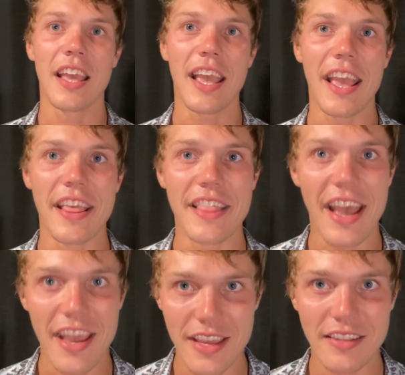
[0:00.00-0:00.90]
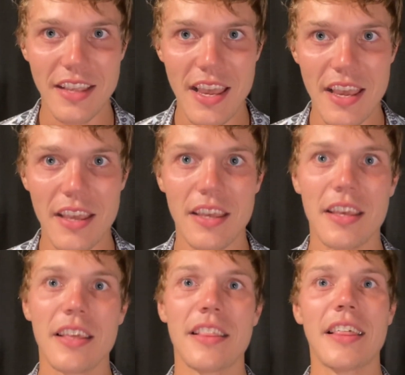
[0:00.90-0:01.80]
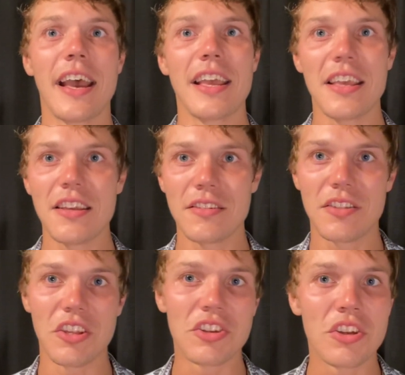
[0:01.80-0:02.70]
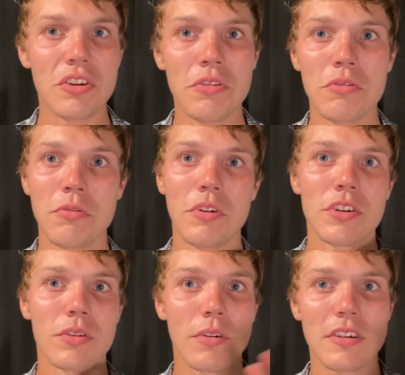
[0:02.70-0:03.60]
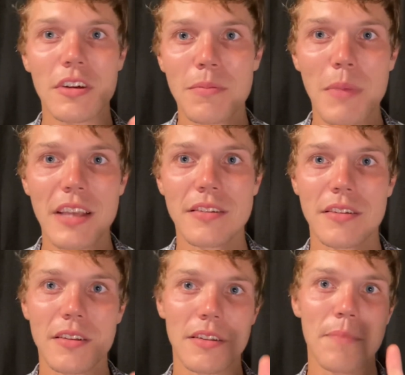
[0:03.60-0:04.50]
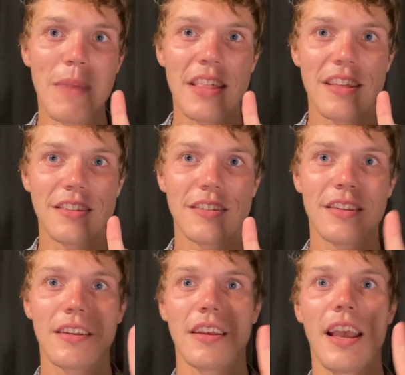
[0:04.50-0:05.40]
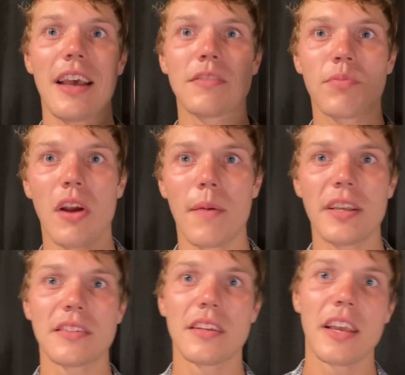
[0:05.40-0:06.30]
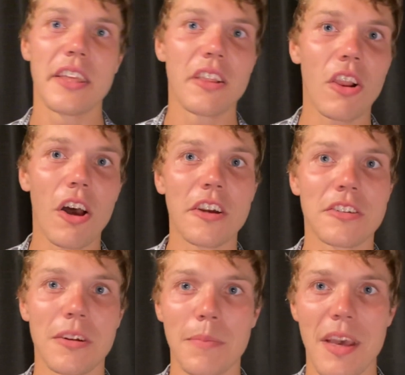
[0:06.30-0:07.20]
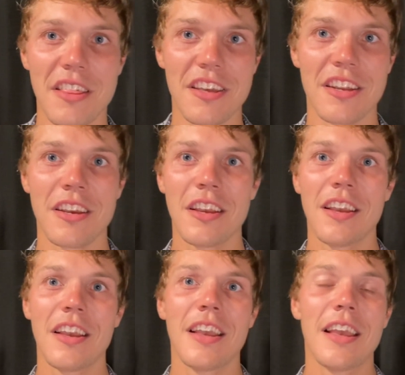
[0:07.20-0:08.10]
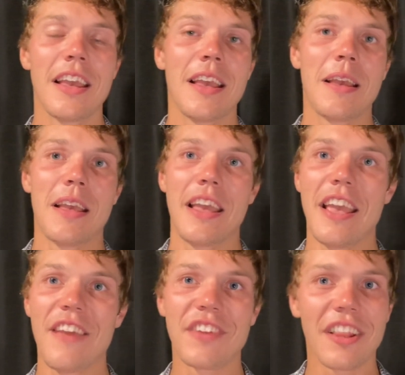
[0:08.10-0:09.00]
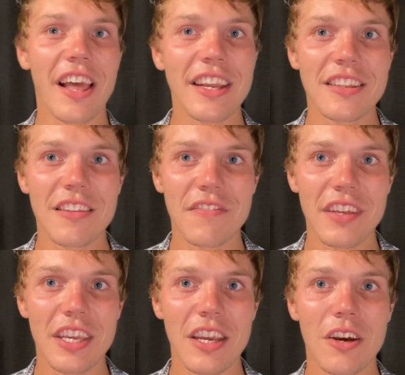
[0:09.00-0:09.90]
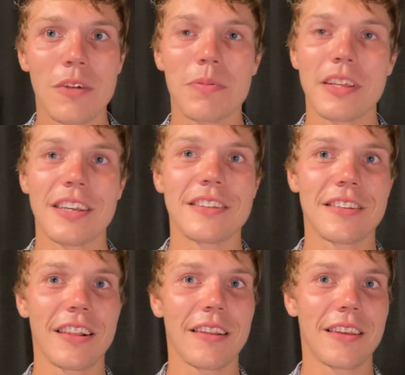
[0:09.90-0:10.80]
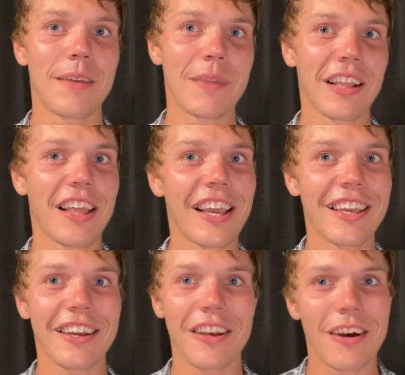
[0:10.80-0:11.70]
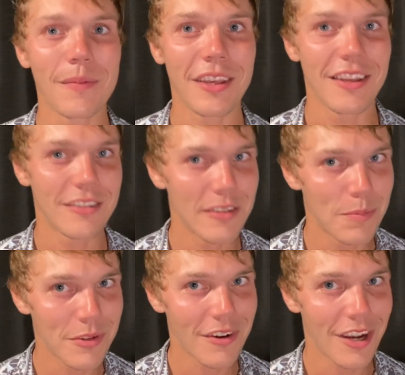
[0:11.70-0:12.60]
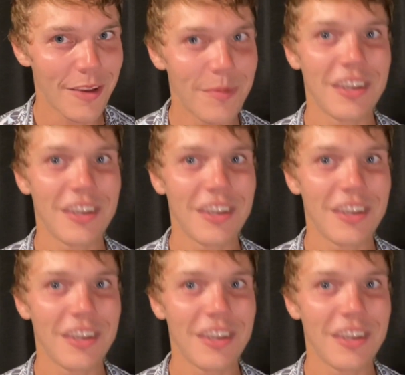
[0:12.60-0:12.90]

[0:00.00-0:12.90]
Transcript: And that is it. That is the two short-term methods as promised in the long-term method. If you liked the video, please give me a like, a comment, a subscribe.